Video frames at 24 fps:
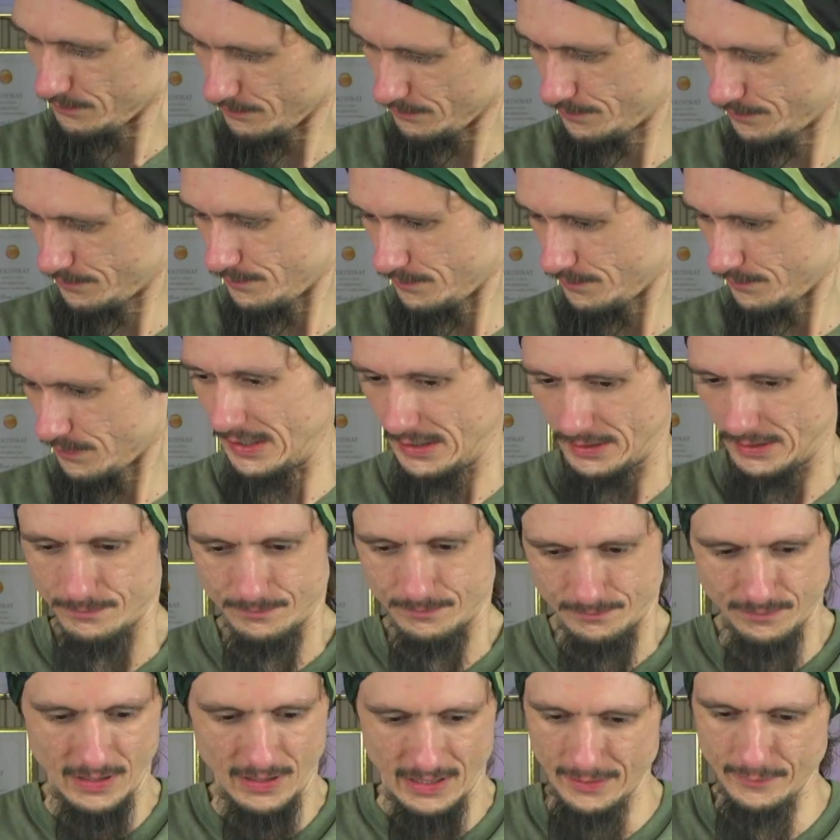I
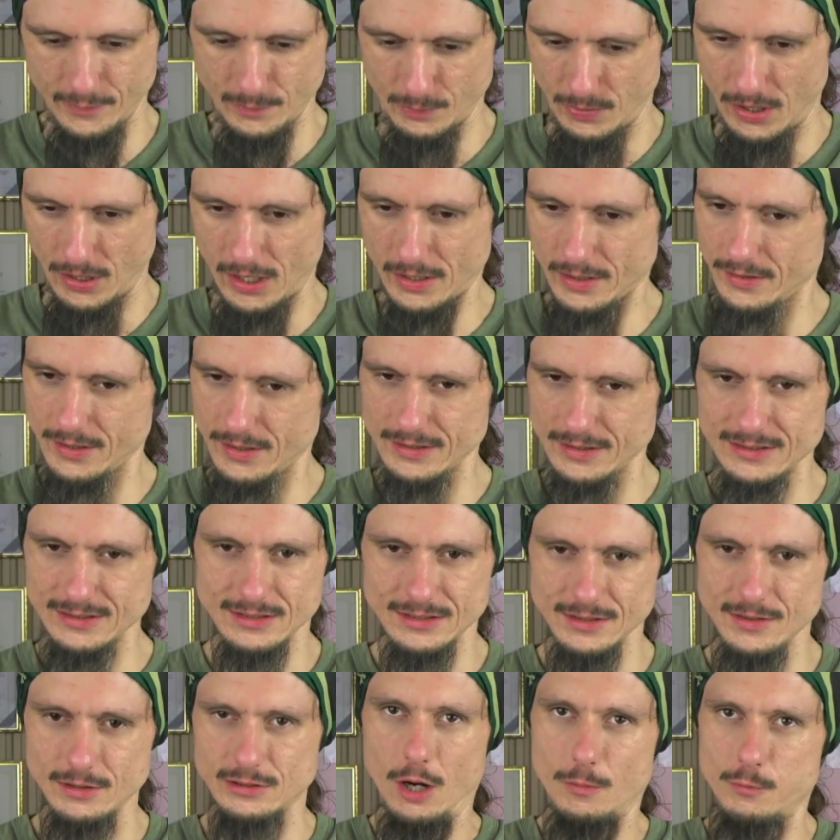have a body that's in the
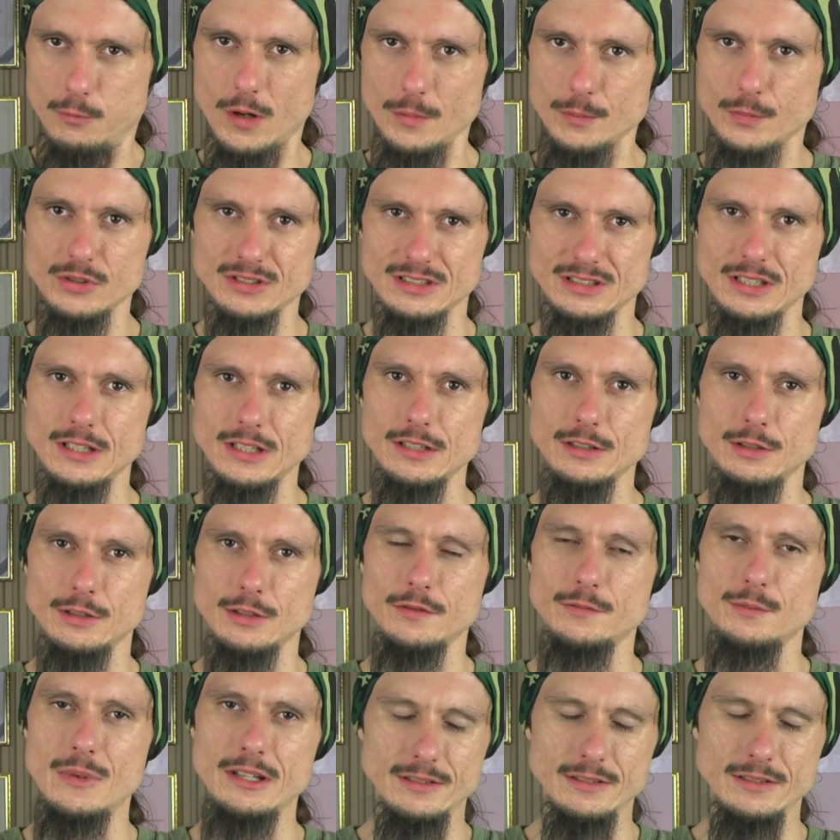top 1% of
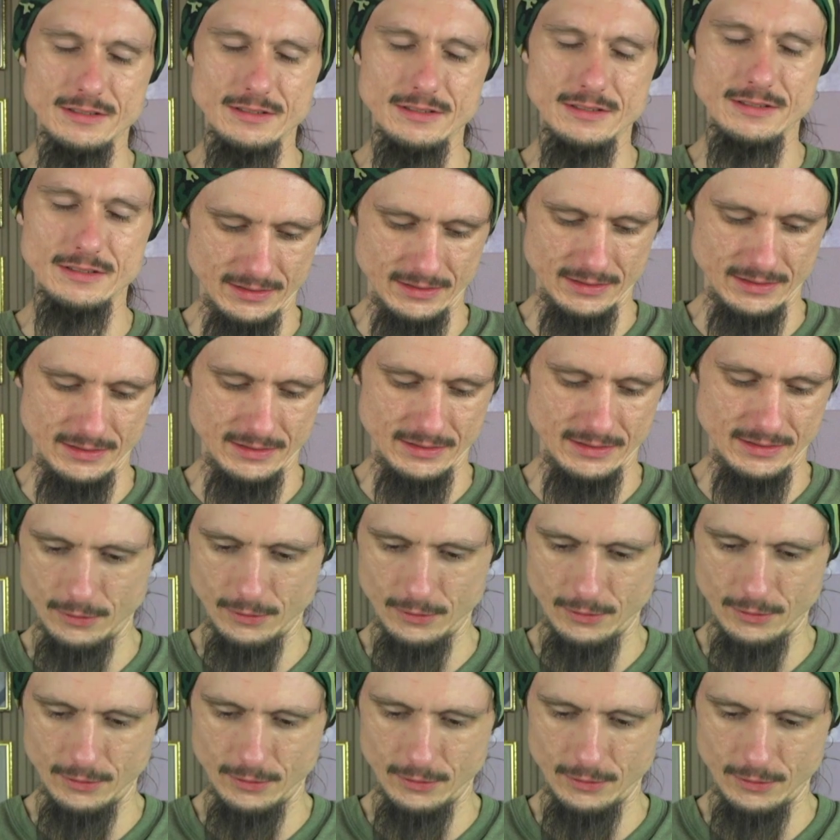men. It's like, I look
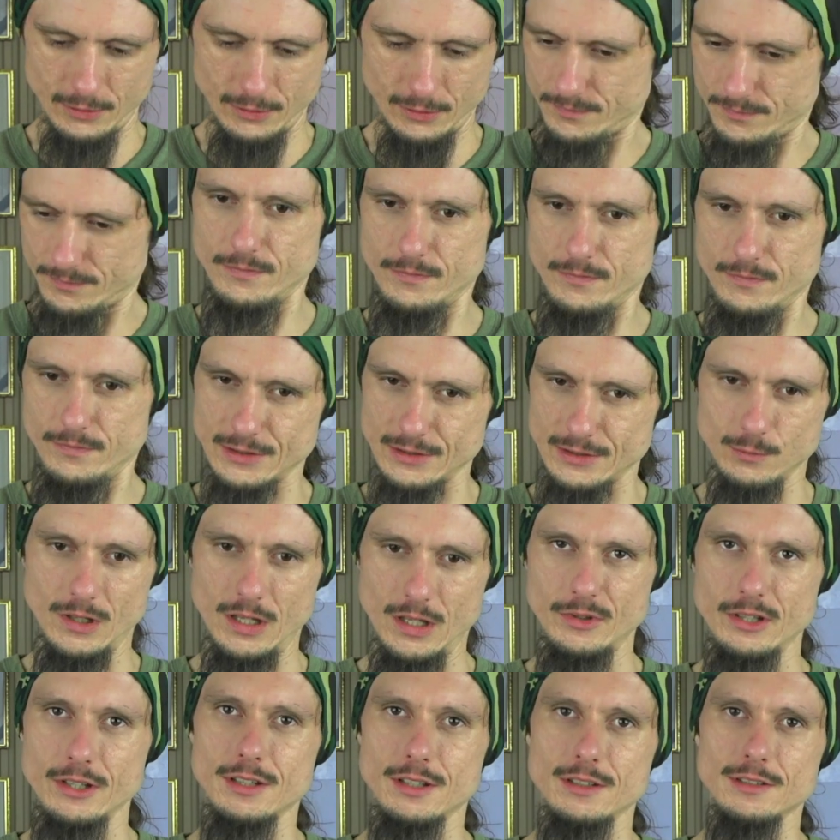nice when I'm
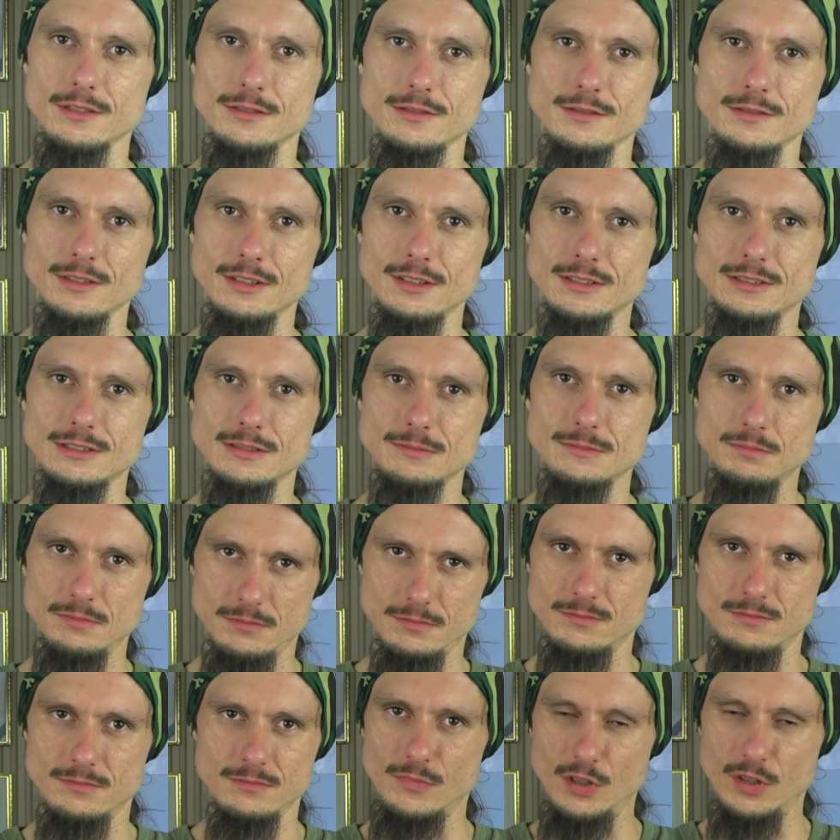naked. It's
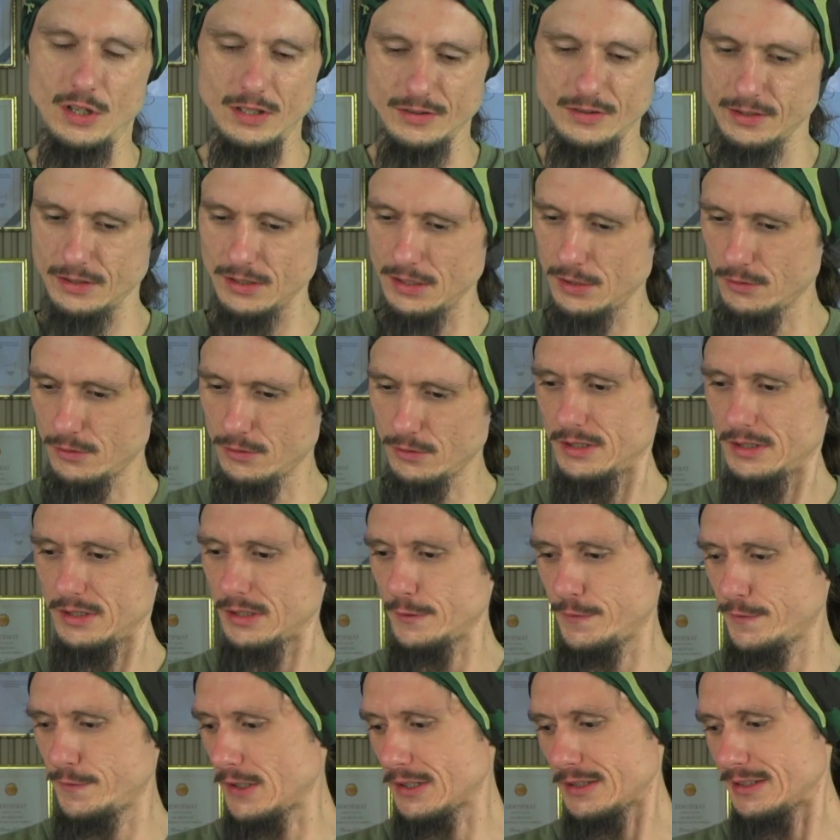not that I look like a
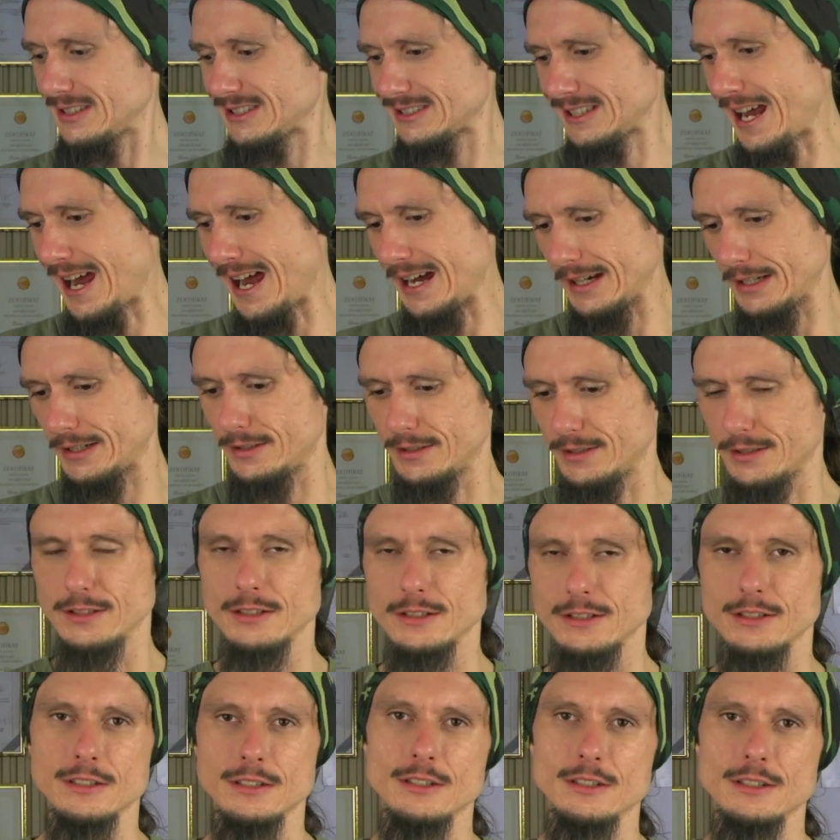fucking sack.
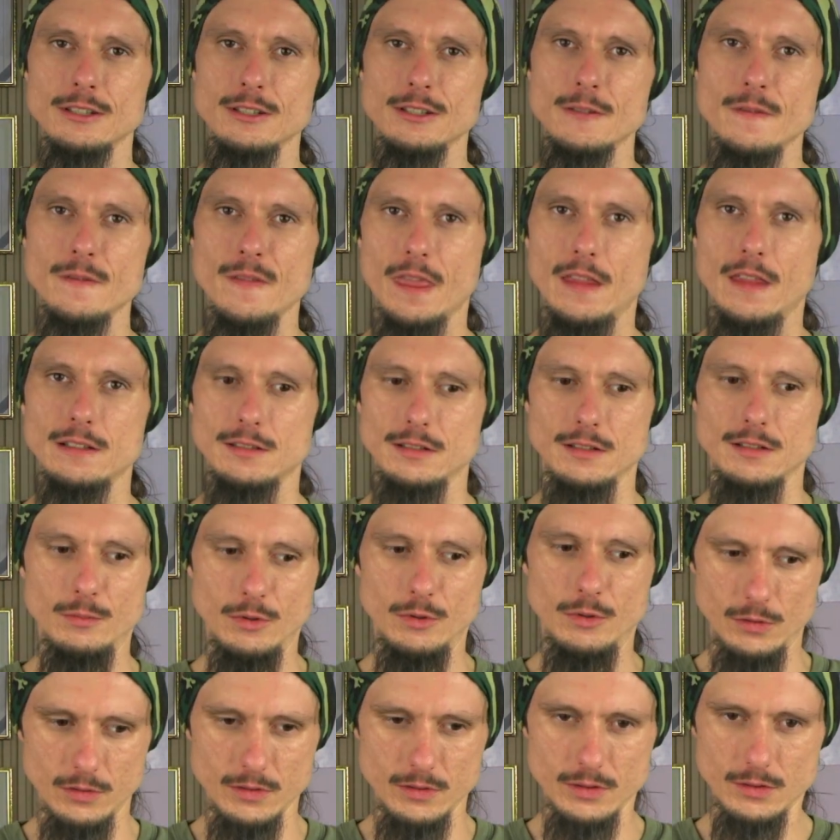It's like I'm
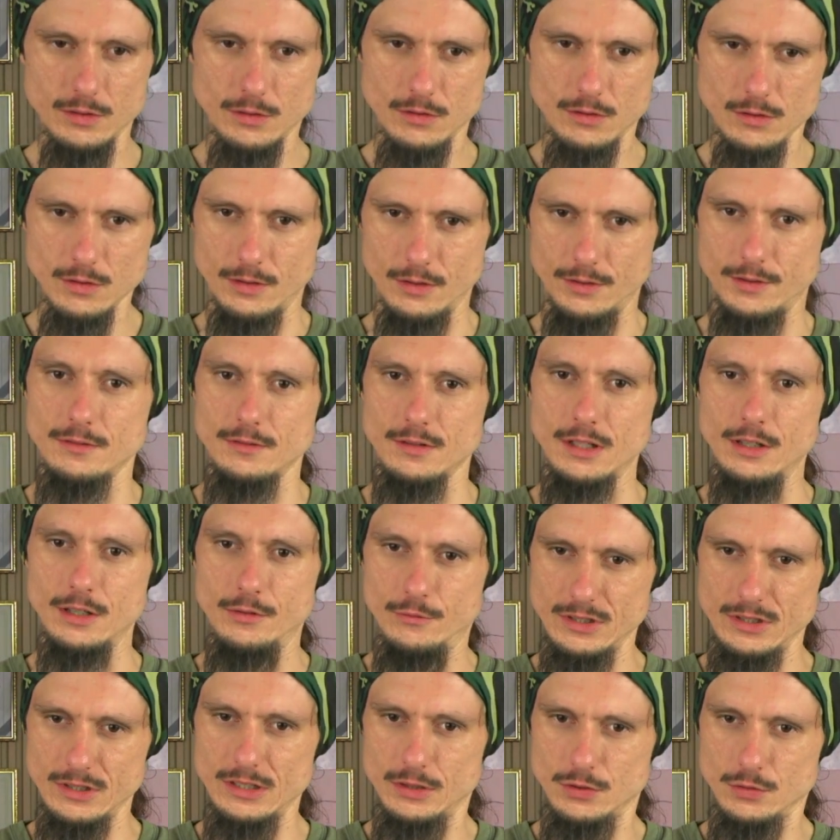looking good. I
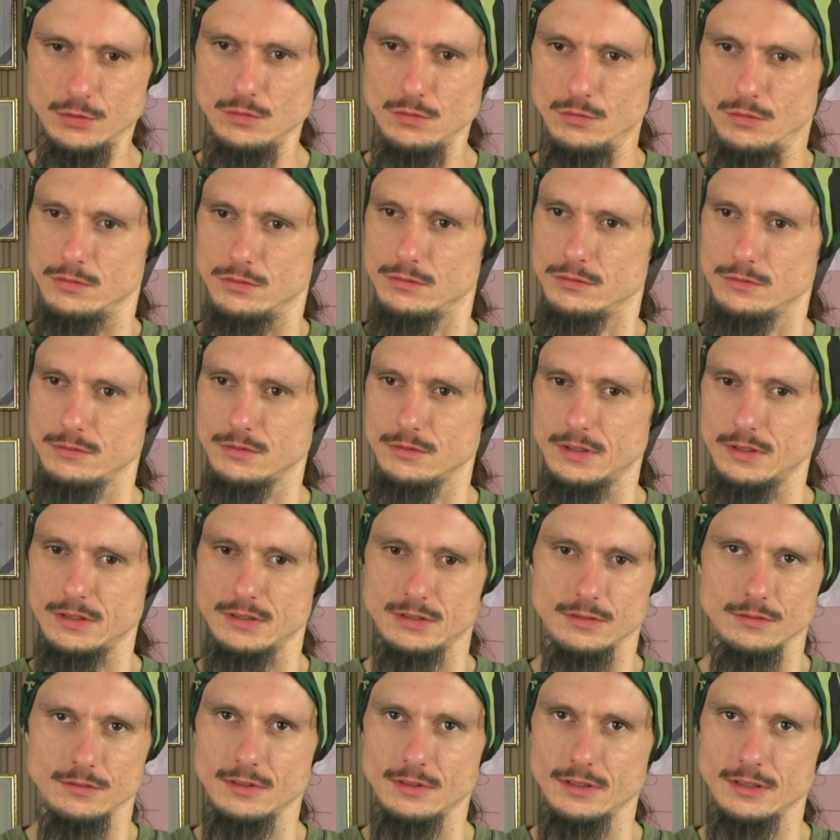really do. And so
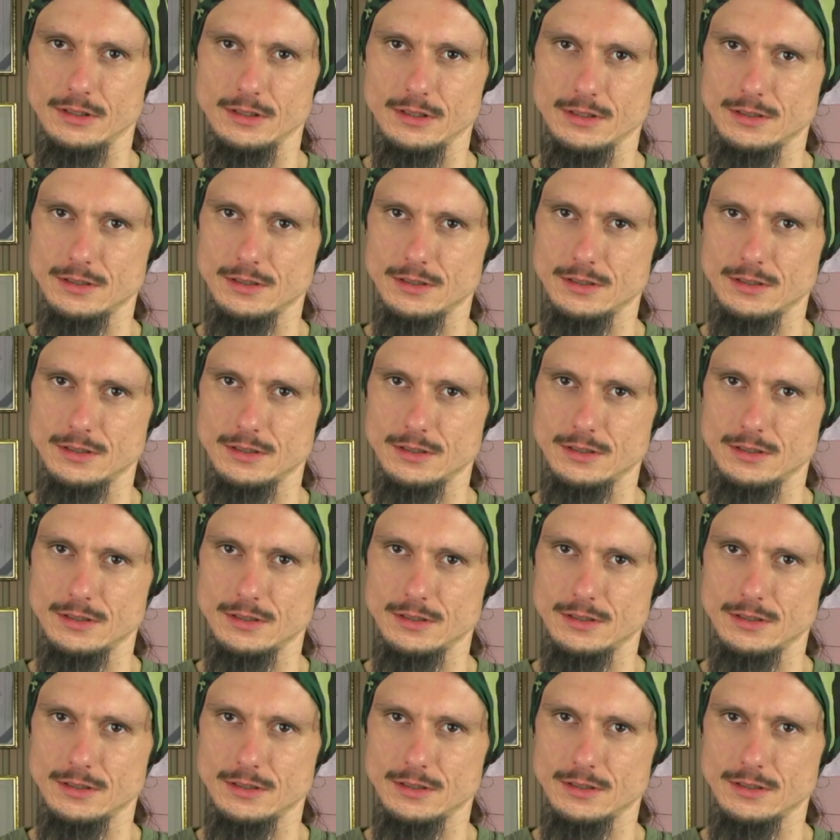like,